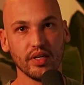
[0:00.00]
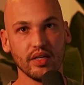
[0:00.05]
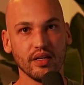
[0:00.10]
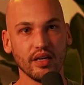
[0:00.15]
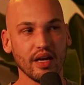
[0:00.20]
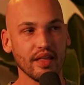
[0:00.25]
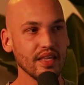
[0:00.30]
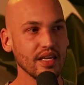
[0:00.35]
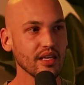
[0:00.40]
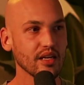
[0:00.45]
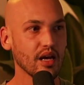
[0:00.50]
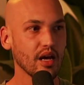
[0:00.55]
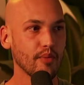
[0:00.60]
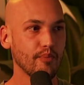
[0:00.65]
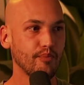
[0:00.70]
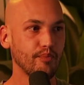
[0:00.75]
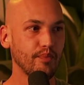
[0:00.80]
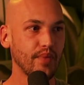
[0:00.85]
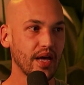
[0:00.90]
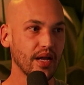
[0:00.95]
I think a
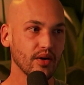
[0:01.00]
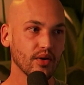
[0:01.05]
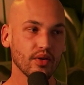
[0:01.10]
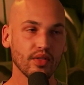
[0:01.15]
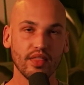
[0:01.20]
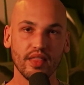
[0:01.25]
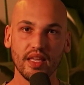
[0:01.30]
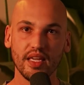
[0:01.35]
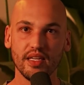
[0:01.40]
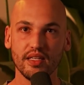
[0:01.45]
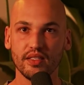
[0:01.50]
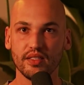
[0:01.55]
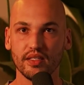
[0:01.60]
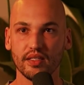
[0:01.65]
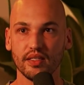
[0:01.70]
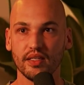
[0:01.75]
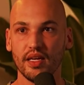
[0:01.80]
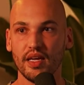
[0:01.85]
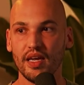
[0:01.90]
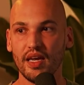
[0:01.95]
better thing
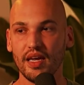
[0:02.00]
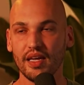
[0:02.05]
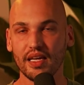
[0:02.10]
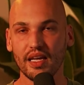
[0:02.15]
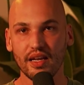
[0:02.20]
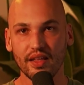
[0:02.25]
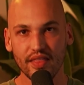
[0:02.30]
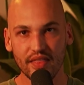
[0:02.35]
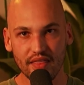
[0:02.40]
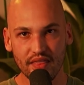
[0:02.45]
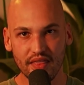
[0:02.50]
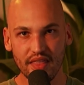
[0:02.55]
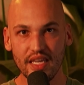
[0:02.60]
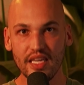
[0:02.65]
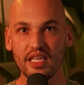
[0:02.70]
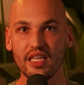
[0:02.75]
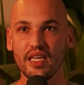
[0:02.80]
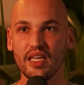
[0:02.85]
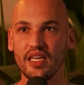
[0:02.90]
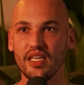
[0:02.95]
to kind of
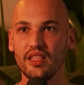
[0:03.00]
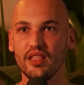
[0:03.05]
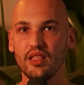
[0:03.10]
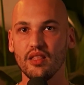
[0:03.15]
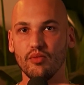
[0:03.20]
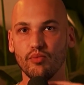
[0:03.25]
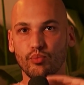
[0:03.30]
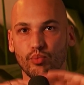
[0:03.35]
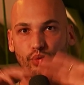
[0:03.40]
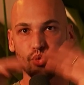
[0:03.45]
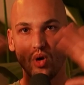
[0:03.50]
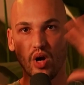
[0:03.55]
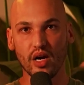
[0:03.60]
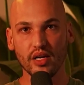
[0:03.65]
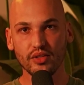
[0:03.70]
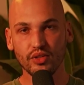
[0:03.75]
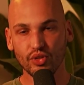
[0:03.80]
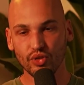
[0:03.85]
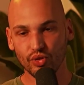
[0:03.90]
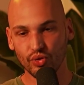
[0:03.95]
think in
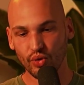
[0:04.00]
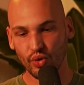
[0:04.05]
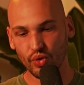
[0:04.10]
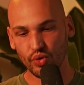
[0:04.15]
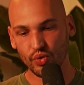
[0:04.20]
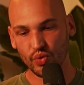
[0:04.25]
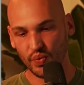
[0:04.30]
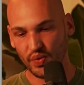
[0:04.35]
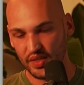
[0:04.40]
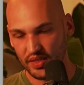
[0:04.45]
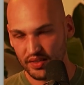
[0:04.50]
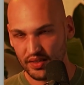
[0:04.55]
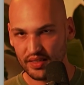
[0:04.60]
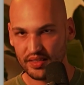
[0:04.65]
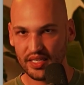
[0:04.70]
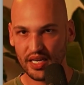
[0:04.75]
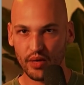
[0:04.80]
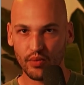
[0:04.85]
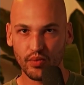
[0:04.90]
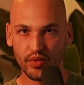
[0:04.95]
broad strokes when we sit
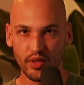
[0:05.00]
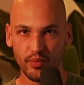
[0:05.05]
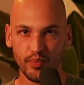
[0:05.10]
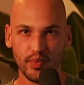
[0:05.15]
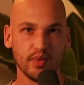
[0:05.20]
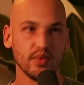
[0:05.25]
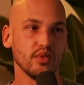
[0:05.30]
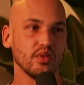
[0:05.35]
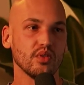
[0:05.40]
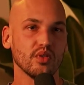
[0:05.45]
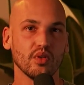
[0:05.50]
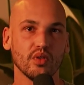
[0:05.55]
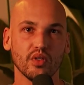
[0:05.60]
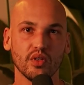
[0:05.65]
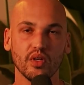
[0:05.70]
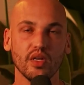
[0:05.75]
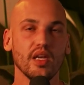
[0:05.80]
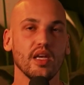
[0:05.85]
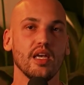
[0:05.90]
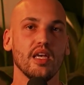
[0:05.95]
down with a business
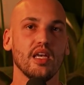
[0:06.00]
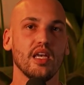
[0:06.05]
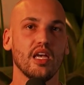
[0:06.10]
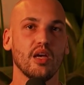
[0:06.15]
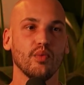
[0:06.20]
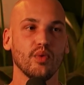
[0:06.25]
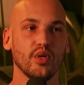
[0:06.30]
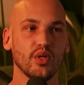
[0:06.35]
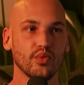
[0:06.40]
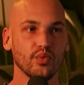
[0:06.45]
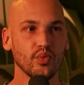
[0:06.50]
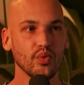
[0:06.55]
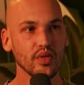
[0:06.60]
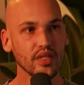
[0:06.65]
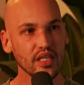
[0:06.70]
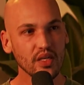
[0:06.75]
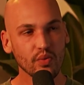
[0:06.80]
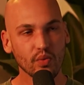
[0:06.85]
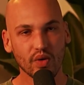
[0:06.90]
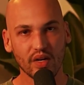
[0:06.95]
owner and we
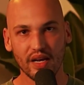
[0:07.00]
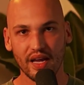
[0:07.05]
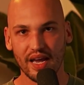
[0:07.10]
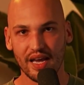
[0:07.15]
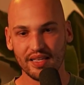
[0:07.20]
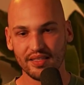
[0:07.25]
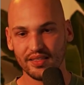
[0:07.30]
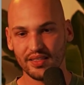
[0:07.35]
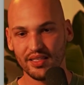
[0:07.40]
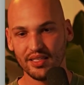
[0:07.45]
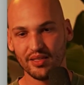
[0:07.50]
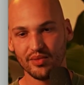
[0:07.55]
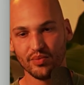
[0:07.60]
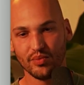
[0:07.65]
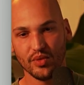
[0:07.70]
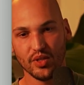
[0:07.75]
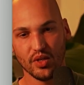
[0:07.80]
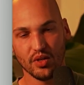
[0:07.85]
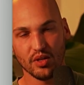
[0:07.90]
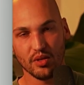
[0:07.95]
really want to ask them,
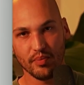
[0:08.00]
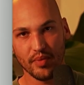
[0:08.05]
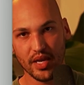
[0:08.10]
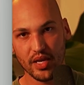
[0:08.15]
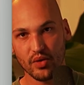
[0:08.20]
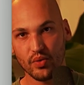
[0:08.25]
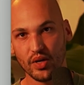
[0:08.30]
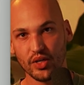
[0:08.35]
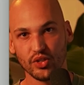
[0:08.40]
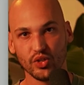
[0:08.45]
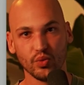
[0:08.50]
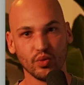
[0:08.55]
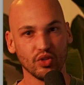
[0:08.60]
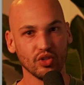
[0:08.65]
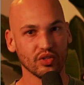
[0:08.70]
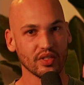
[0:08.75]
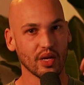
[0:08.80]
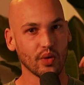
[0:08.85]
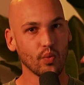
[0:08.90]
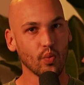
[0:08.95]
the main question, which
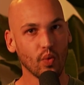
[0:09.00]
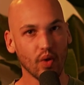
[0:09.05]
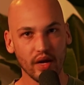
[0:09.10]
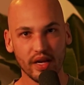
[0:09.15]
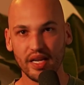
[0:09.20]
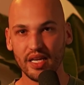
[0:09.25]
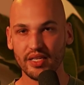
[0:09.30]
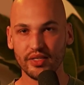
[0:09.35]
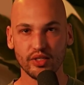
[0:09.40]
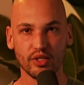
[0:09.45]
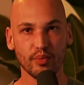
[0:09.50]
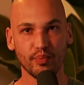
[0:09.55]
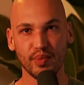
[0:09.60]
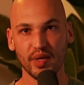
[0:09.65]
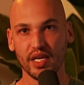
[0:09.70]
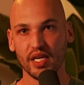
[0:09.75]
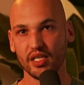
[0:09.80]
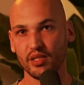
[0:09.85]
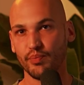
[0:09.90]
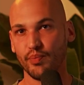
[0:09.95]
is like, what is your
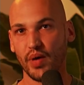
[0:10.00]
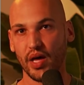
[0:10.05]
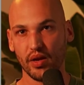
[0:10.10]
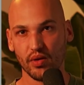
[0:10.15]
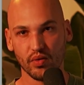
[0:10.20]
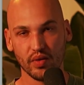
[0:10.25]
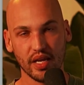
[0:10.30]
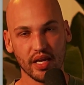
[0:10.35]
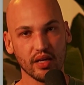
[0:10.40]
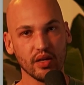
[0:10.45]
biggest bottleneck